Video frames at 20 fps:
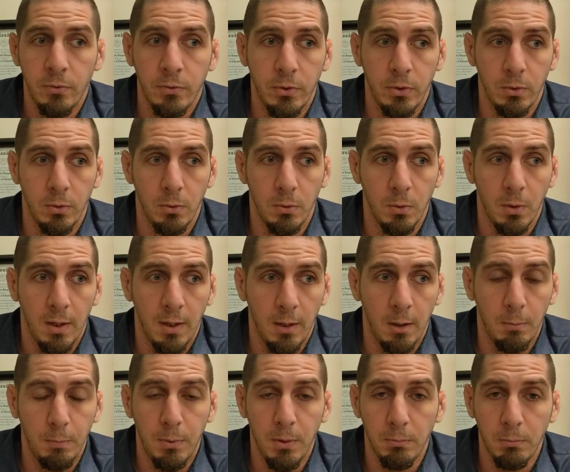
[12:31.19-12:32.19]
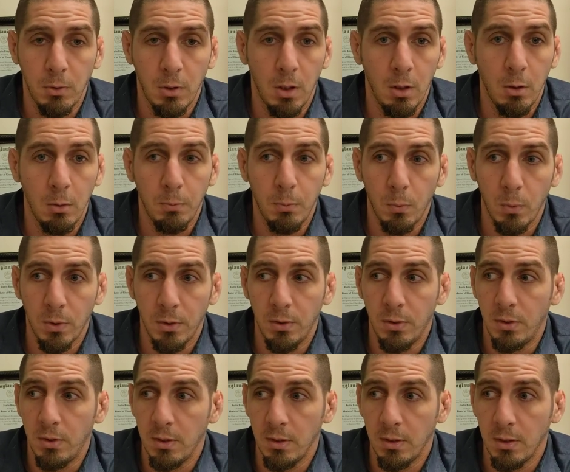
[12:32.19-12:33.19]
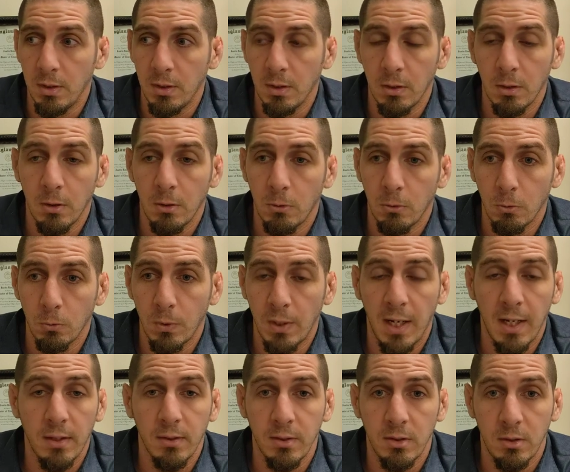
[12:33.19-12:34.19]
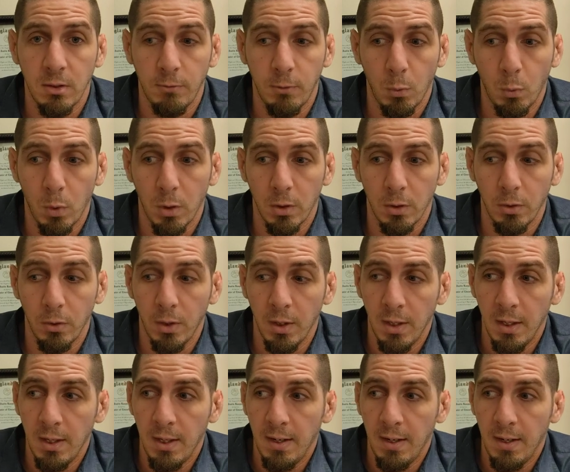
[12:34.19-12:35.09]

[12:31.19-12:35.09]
to help them cope with the realities of the world.